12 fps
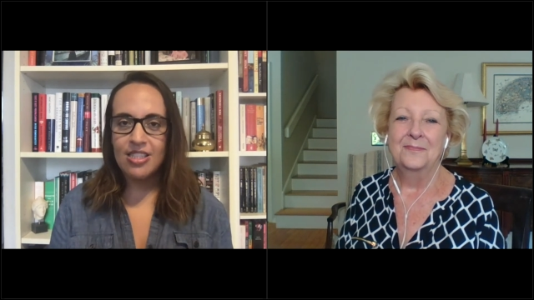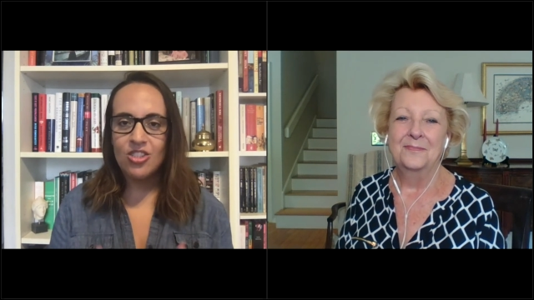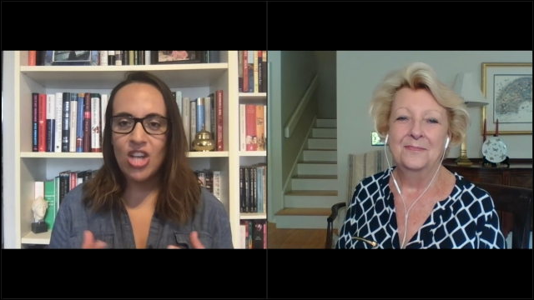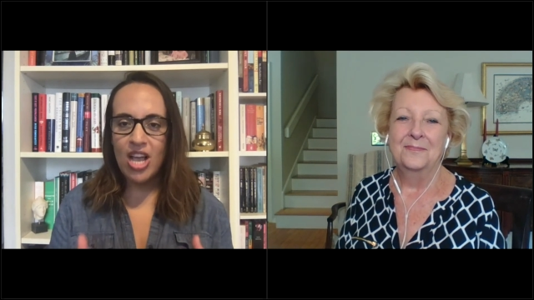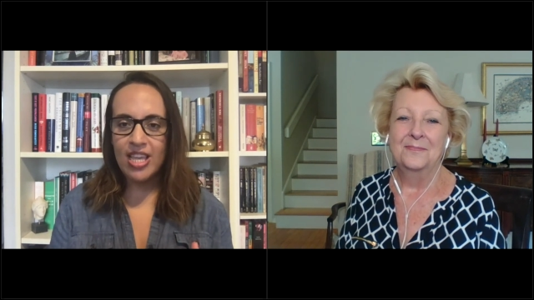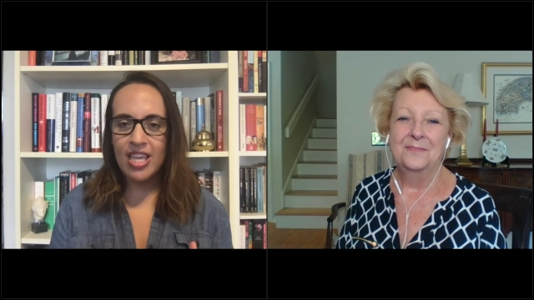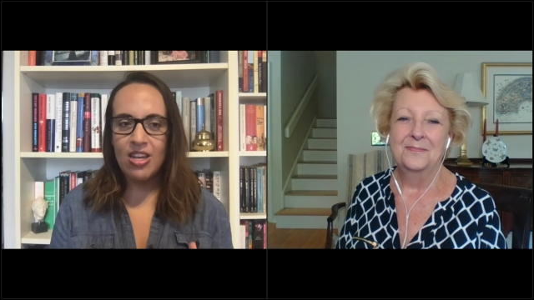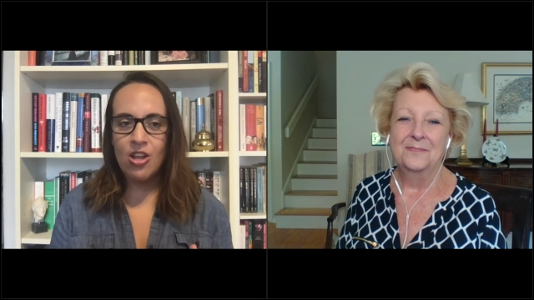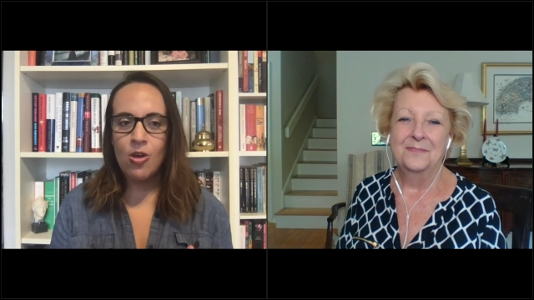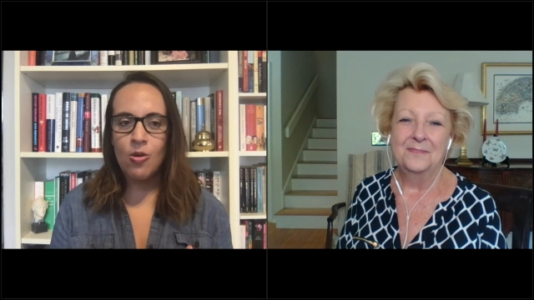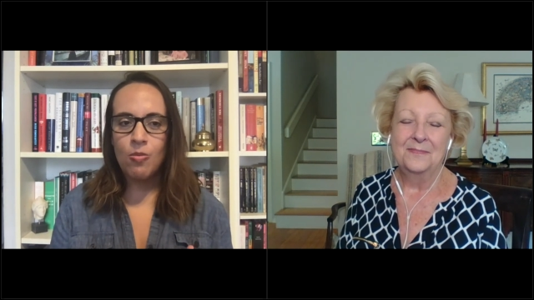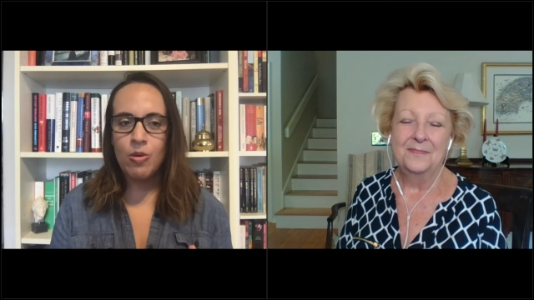Speaker 1: And Jack, I
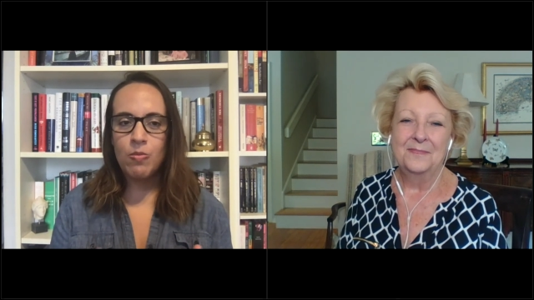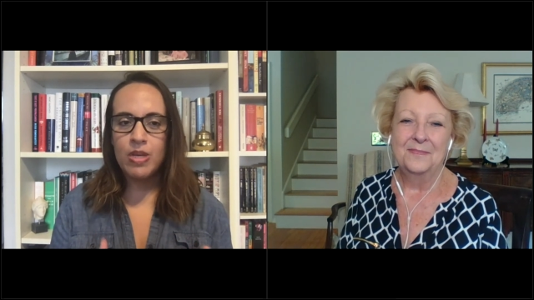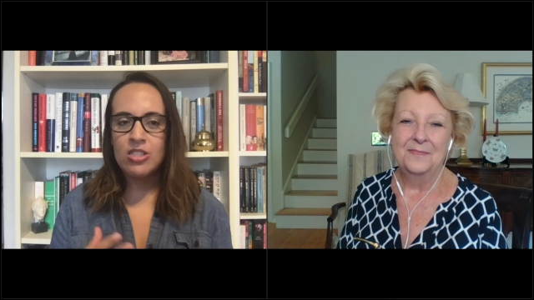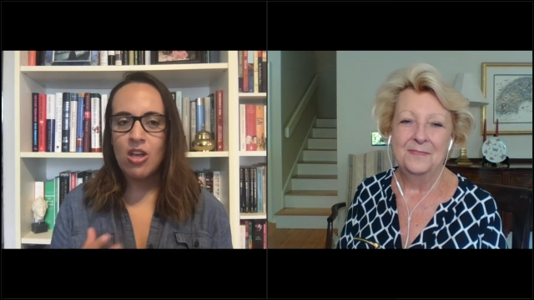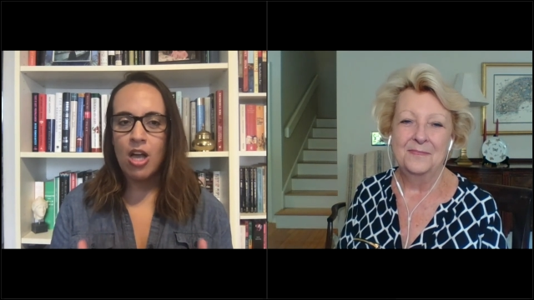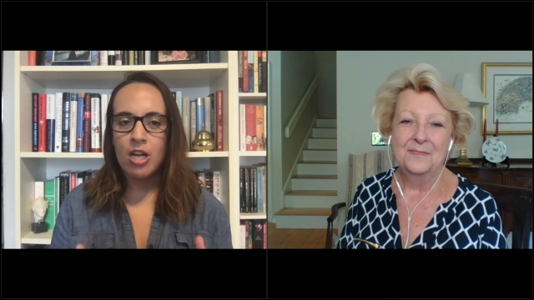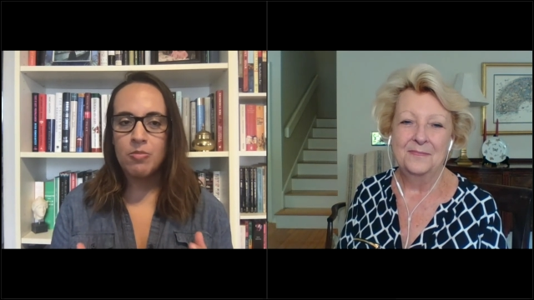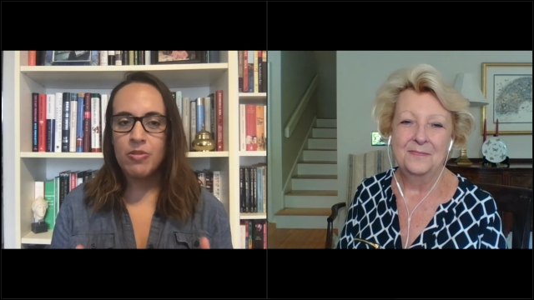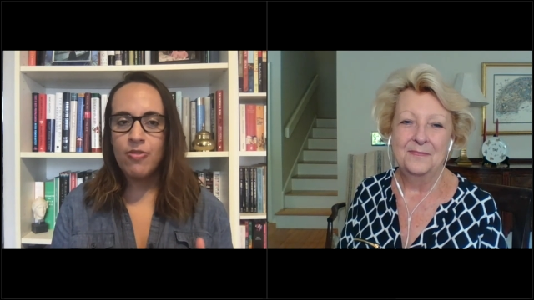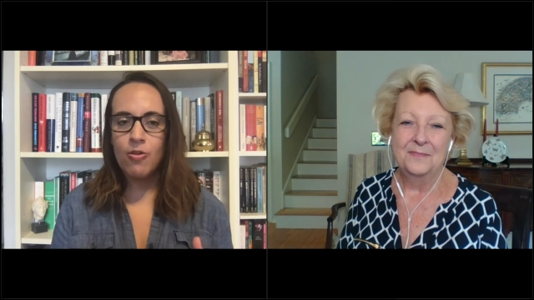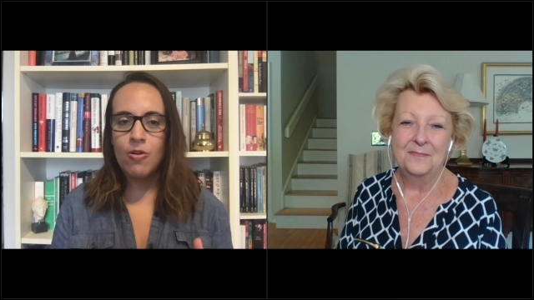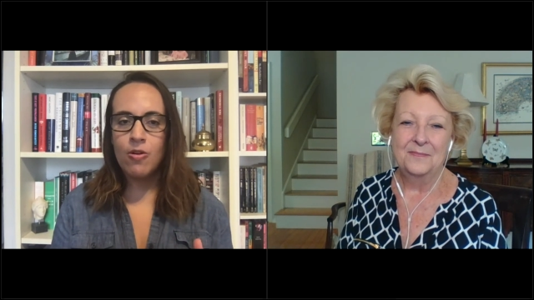know when we talked
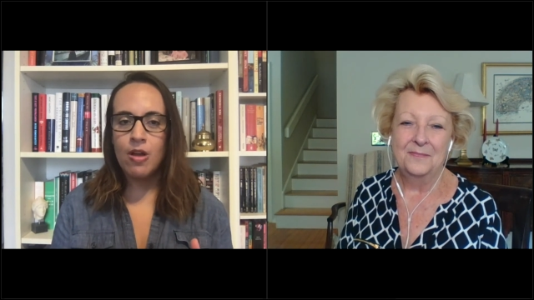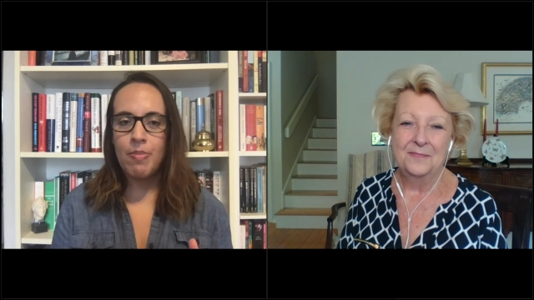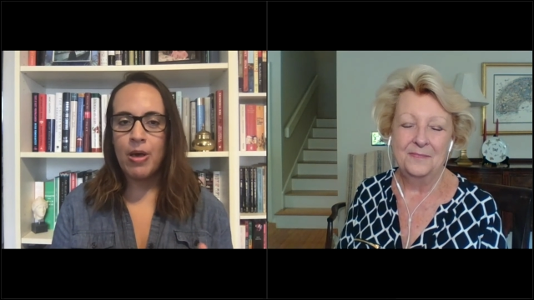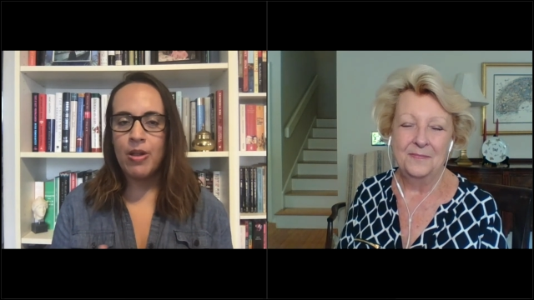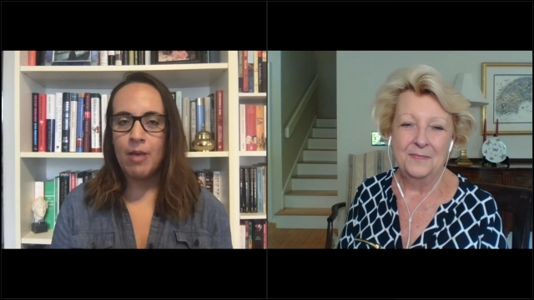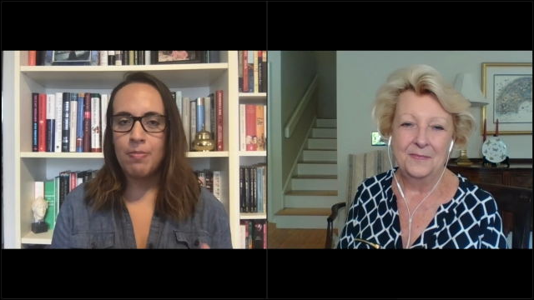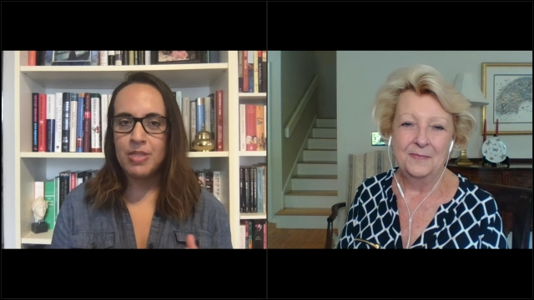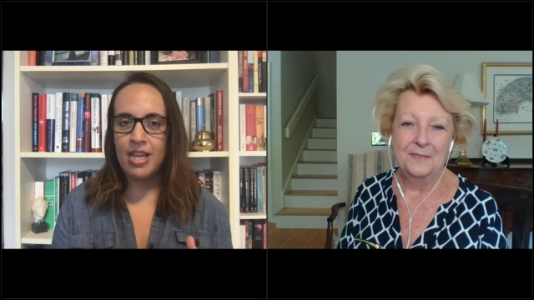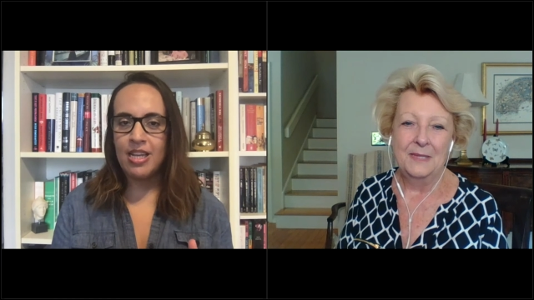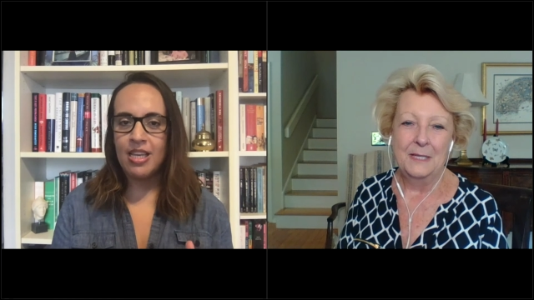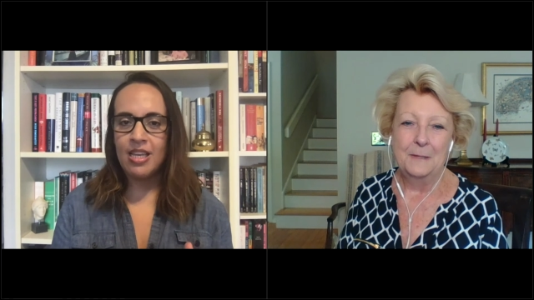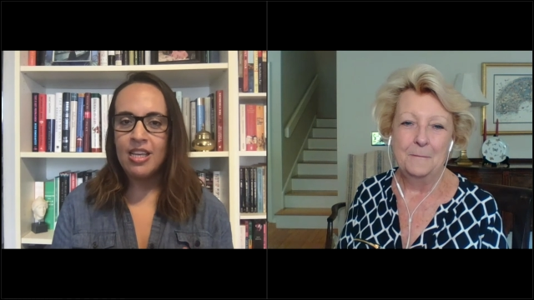before about
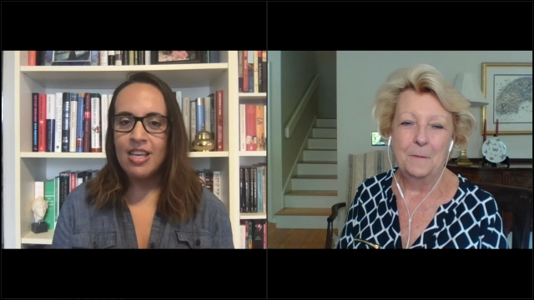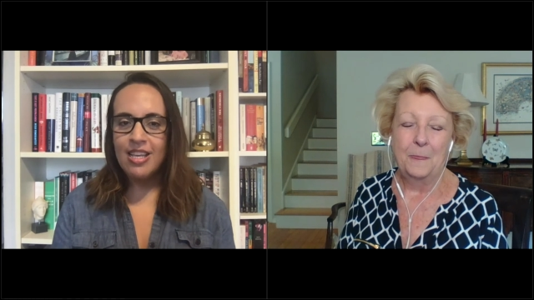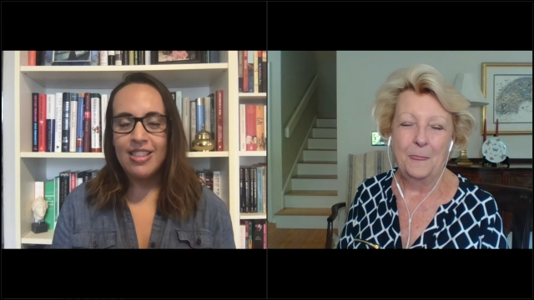updating